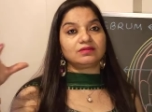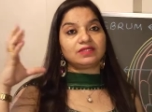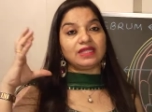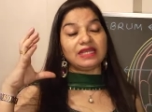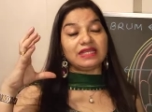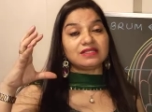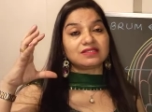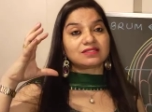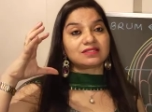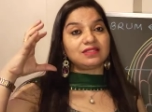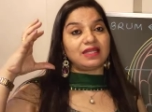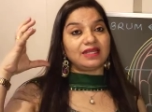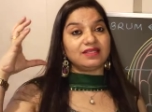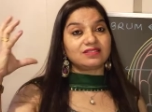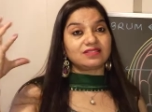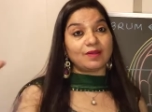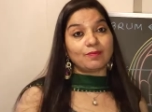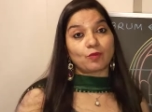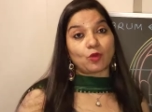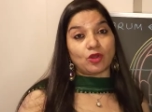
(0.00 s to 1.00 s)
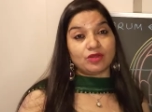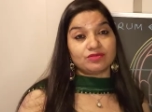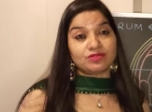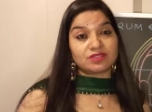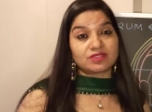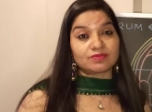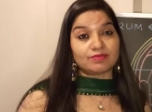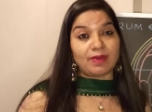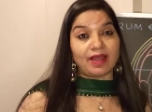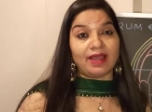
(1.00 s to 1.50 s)
things like
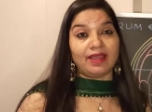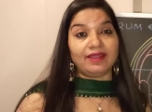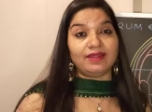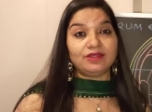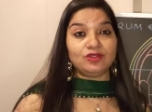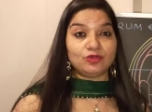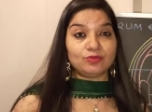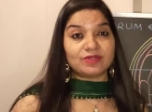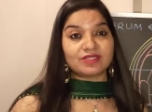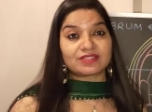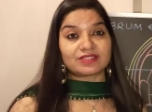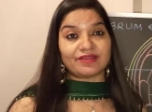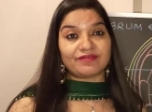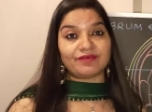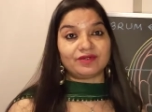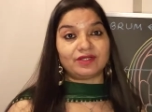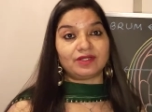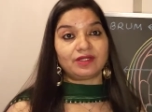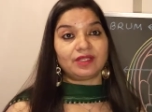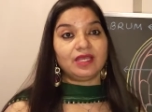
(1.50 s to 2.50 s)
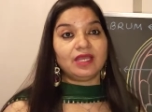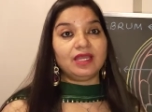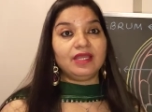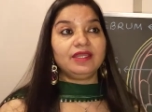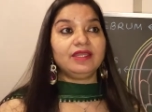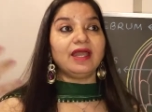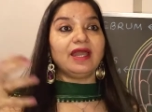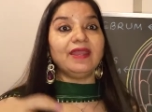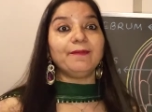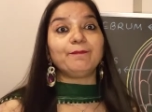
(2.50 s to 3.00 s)
subconscious mind, you must have heard,
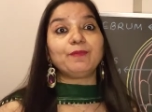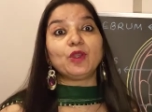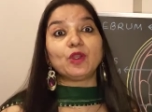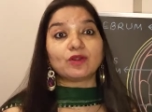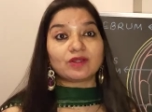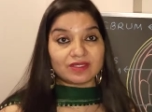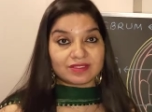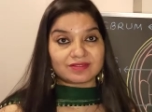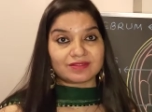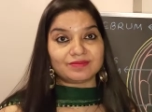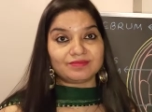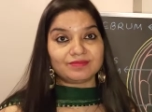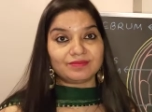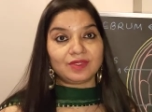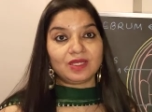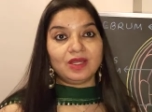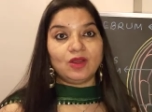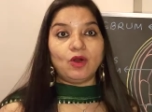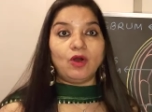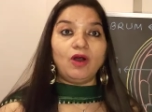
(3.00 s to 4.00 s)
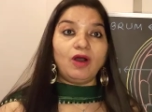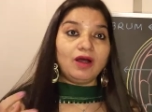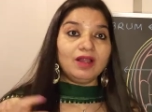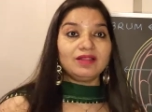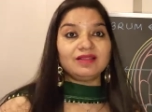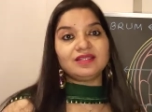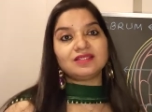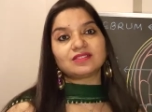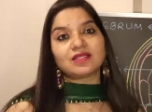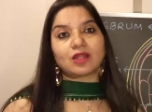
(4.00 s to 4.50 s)
hypnotism,
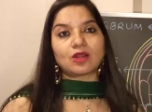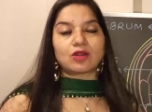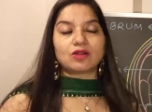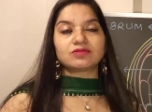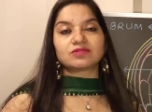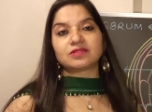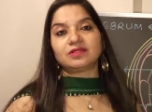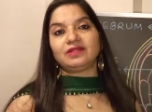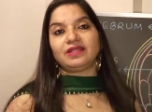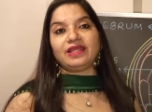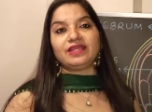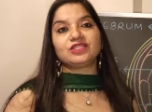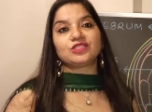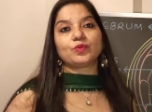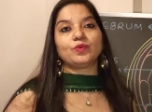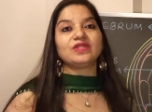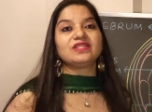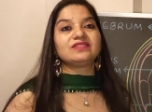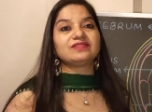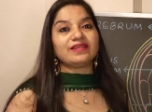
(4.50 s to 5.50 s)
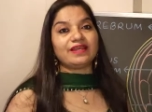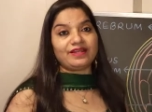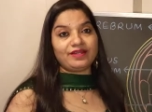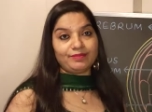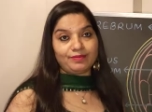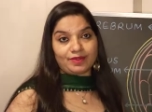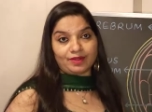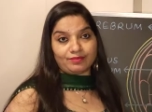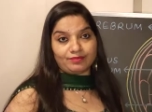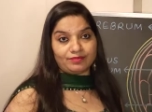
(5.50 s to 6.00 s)
all these are also linked with
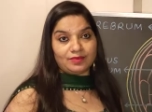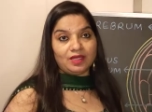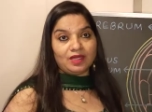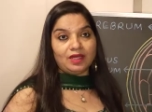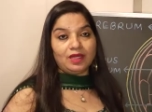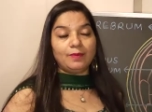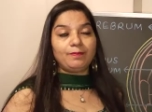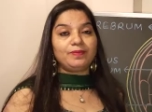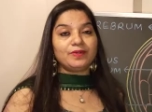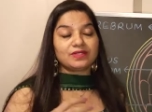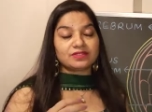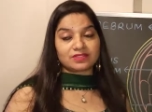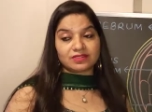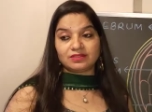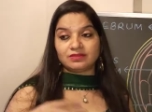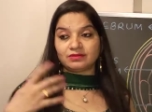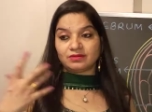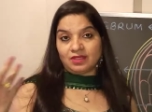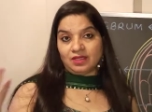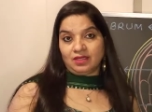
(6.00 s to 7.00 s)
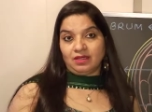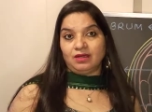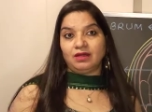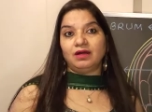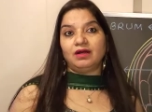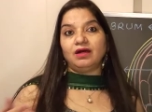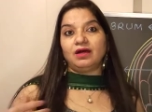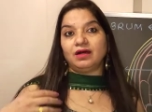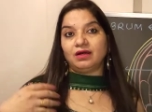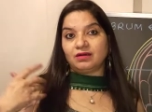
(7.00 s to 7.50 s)
cerebrum. A person
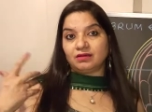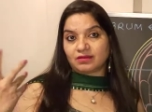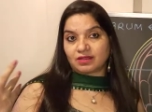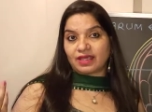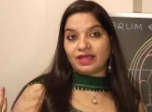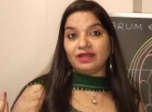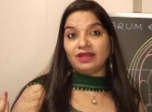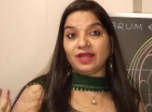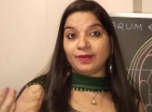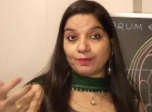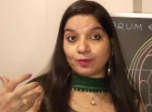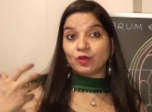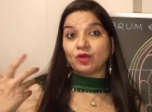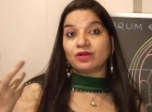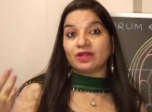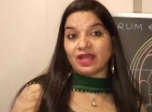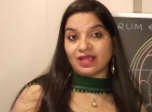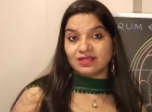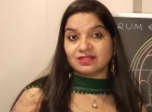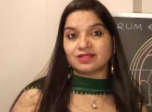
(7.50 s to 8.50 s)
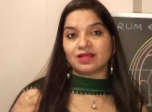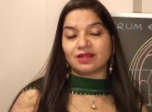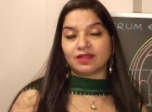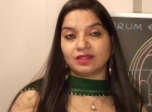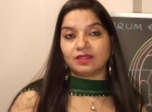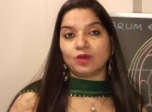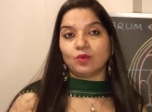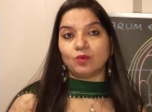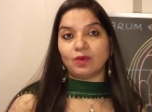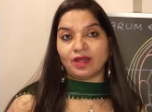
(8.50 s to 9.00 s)
can hypnotize
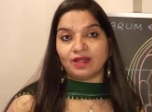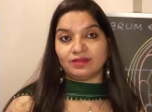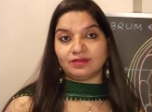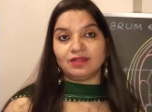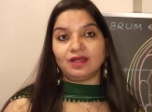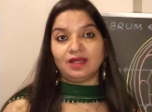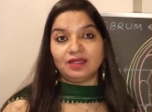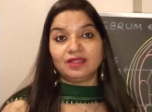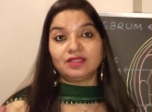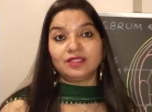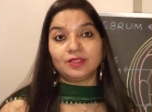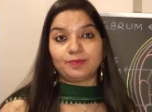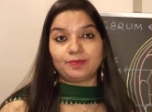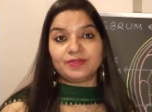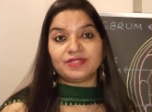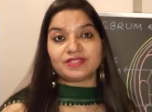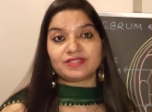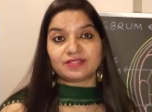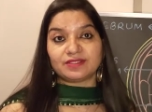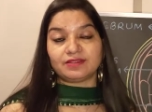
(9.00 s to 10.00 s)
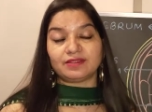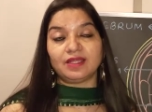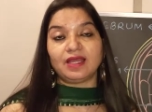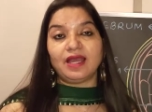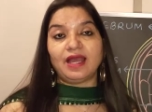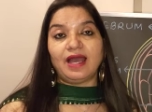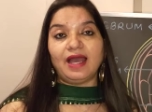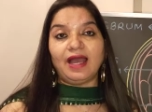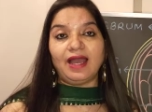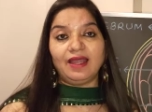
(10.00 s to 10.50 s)
another person,
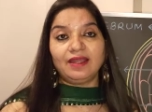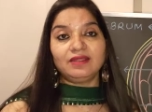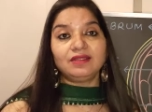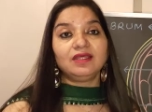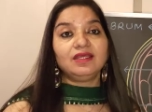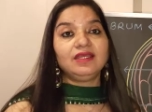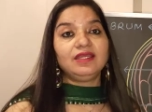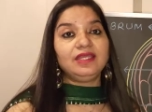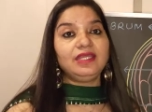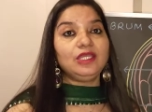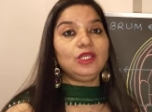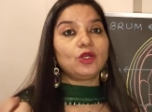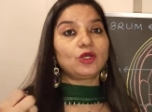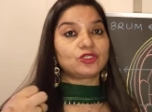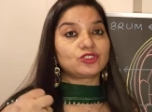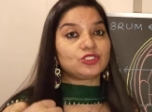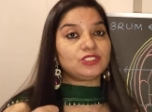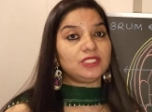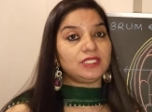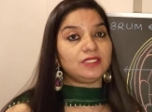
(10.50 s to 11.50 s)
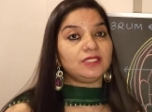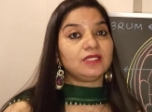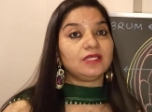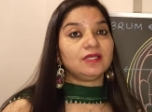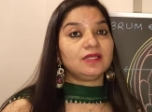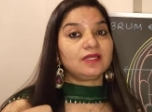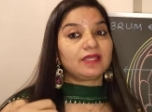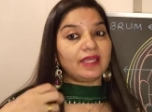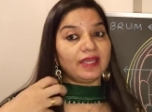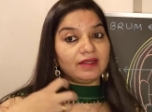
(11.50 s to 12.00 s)
and he or she
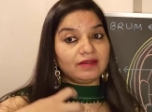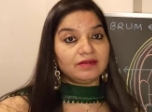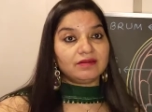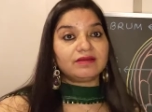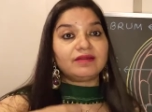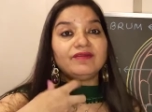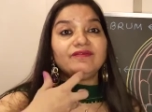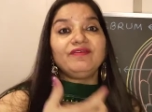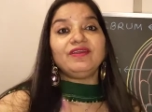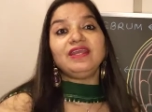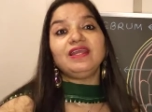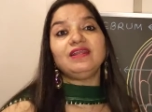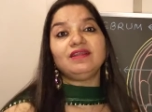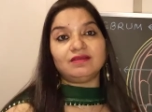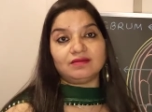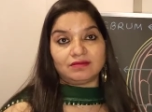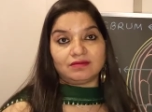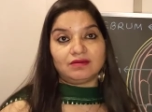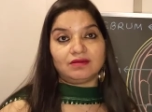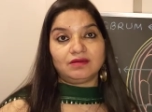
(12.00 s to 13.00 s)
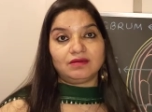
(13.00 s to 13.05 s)
can reveal